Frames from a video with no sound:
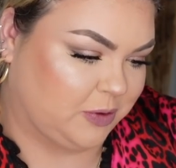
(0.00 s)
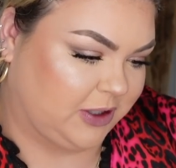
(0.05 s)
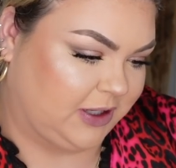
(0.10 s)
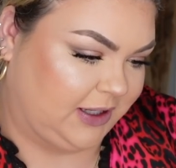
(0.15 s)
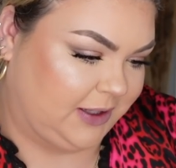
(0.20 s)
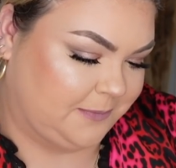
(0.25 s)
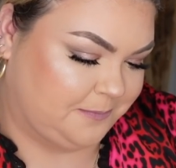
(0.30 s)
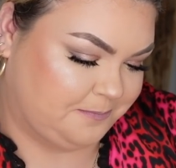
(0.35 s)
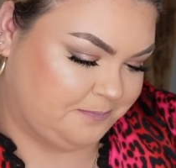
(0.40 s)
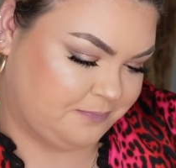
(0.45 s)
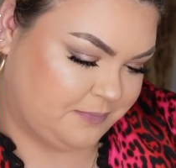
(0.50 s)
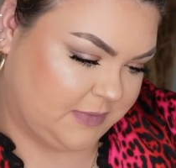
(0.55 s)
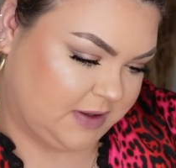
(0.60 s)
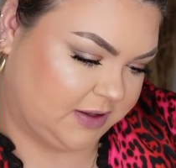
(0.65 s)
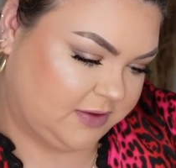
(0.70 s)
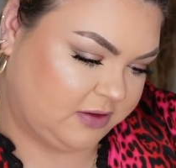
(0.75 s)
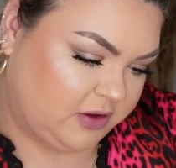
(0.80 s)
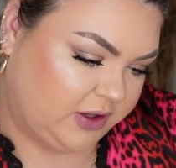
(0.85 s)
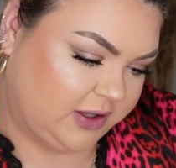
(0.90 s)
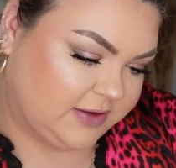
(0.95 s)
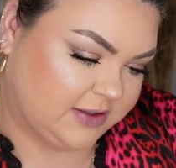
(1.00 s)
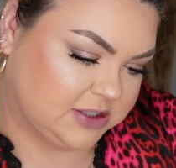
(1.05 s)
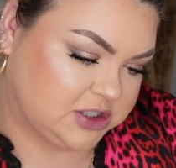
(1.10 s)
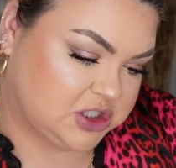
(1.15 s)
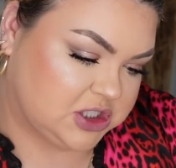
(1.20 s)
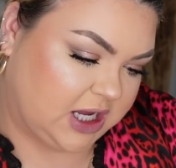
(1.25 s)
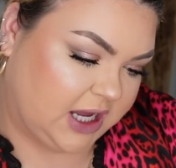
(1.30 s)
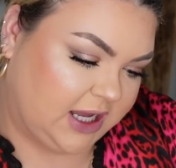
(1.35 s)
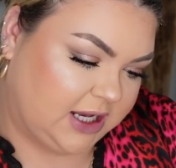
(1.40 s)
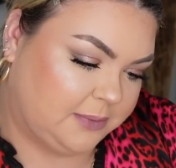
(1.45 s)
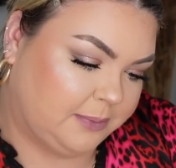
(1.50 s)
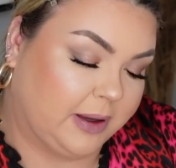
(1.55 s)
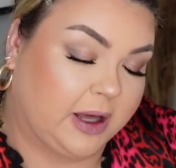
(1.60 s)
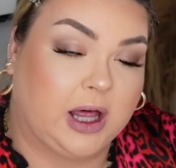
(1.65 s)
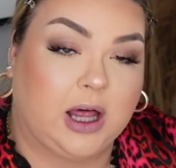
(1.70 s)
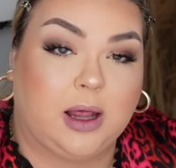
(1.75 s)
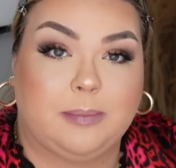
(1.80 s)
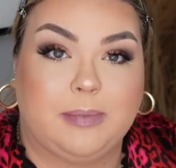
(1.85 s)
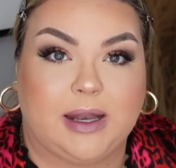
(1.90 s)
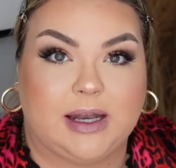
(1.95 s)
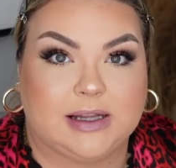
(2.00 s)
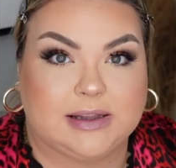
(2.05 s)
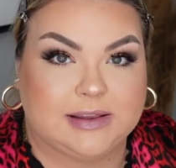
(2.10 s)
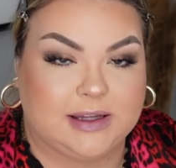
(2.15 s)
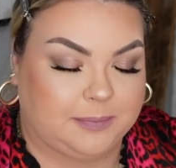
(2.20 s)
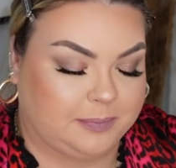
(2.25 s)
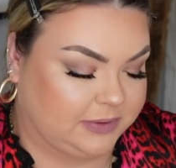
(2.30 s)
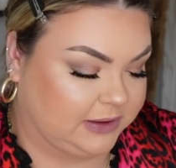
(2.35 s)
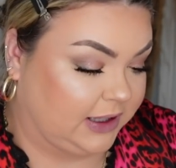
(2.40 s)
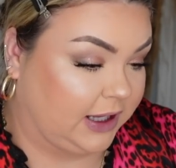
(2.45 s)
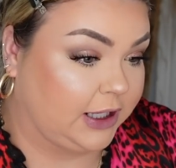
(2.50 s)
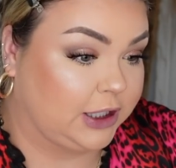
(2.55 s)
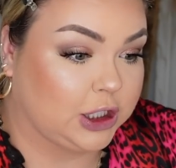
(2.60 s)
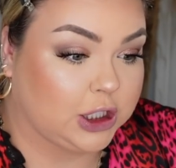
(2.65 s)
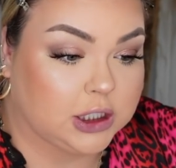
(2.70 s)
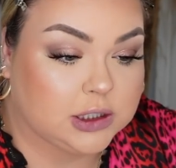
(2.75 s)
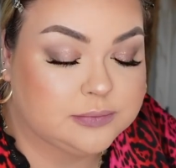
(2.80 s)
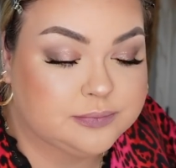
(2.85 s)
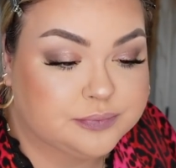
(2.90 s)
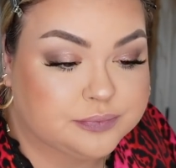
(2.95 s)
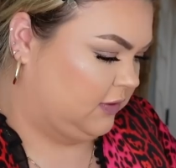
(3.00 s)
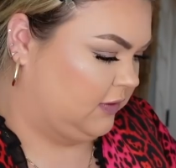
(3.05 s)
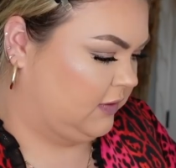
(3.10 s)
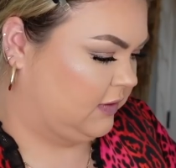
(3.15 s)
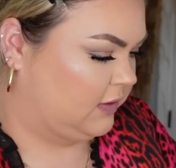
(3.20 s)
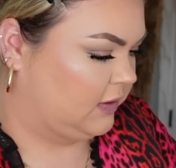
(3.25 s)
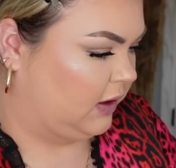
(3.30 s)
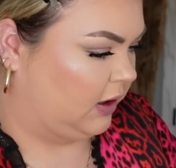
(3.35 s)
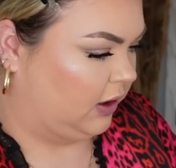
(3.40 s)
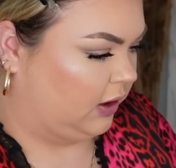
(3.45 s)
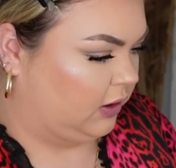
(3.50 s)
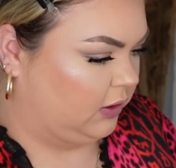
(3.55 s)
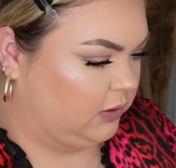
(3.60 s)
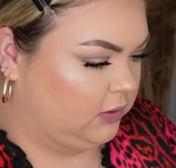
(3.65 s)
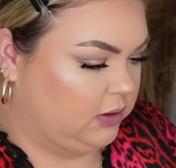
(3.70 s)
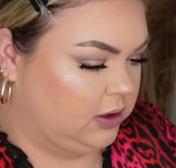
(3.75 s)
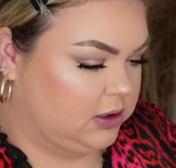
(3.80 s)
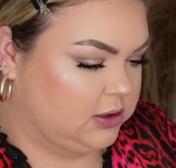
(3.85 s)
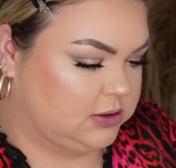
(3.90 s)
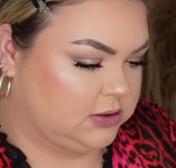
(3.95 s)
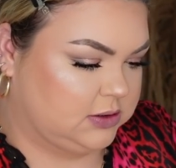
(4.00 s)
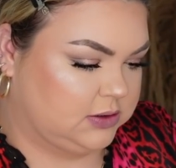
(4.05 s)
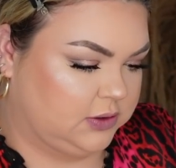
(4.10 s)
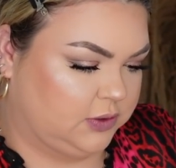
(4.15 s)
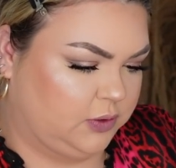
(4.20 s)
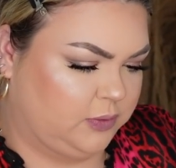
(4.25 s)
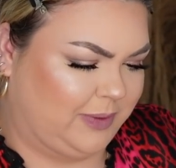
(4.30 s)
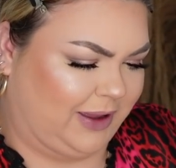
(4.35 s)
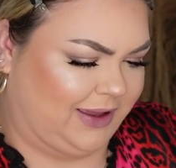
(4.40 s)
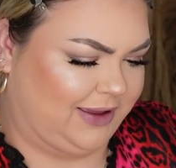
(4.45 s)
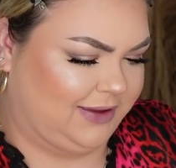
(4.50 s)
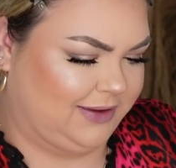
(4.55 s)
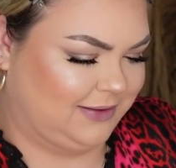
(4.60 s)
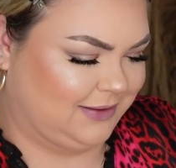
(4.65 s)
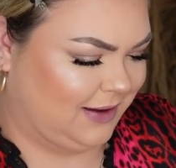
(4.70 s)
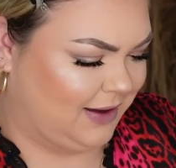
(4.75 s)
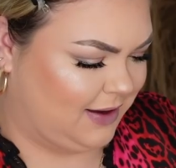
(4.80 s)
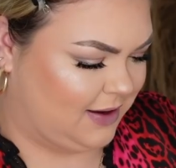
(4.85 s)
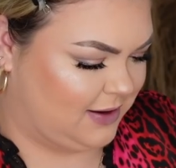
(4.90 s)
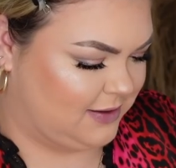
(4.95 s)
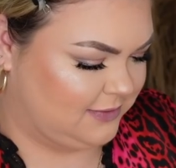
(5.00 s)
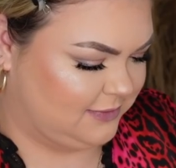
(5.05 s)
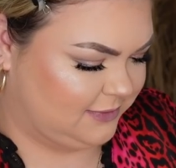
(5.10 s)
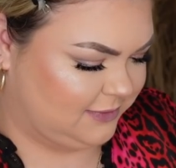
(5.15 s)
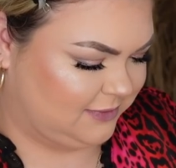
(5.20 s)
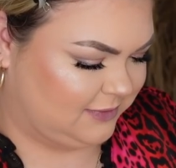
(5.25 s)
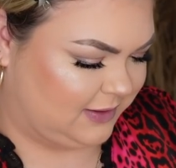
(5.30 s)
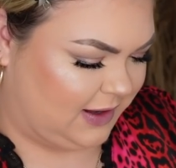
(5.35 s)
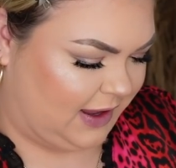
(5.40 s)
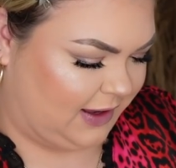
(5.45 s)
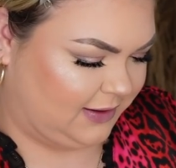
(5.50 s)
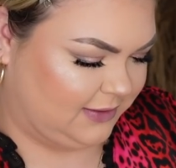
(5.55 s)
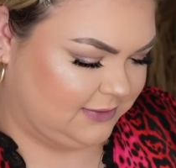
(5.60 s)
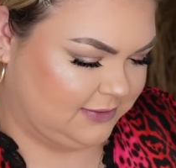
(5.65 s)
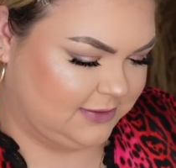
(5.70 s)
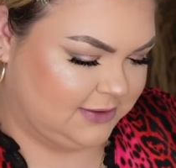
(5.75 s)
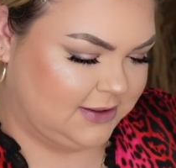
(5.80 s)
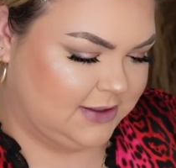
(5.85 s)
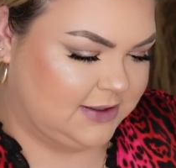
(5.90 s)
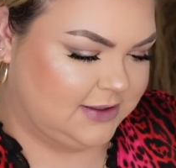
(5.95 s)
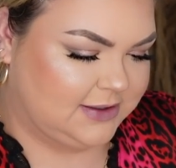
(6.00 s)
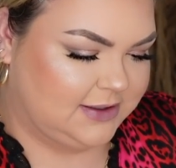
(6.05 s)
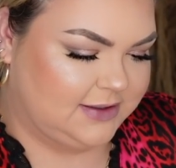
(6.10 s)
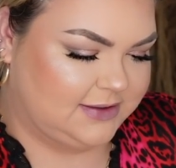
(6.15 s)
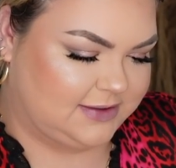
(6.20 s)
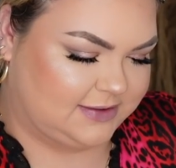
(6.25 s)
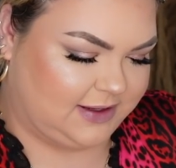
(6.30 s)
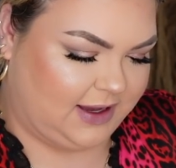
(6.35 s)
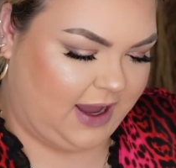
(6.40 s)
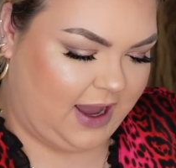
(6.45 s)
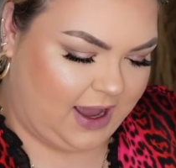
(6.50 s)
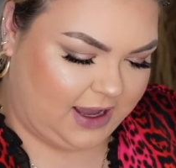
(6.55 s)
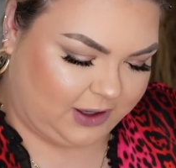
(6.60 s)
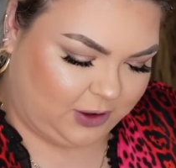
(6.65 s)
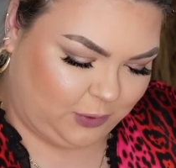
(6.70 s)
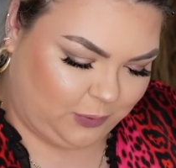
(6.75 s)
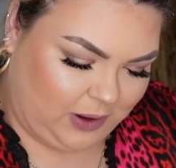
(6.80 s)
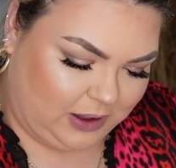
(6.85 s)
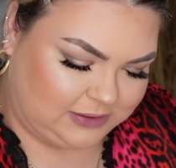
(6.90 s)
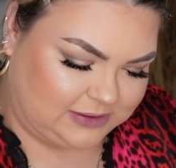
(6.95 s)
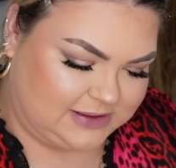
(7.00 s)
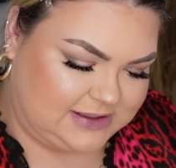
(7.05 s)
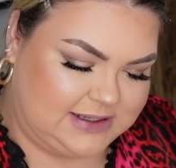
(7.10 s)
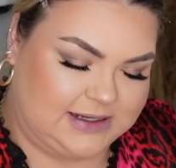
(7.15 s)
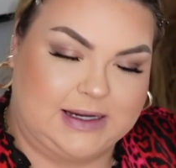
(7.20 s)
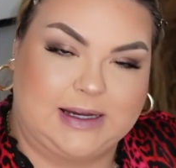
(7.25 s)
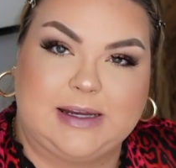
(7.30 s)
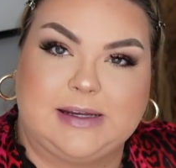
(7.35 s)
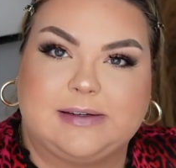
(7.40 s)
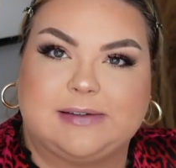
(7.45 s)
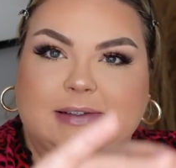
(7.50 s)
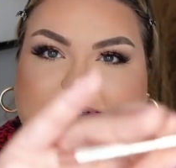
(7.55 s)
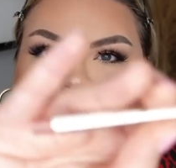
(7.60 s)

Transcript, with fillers: pretty. So it's a shine balm and a lip liner. So, oh my God, this is like, this is high quality.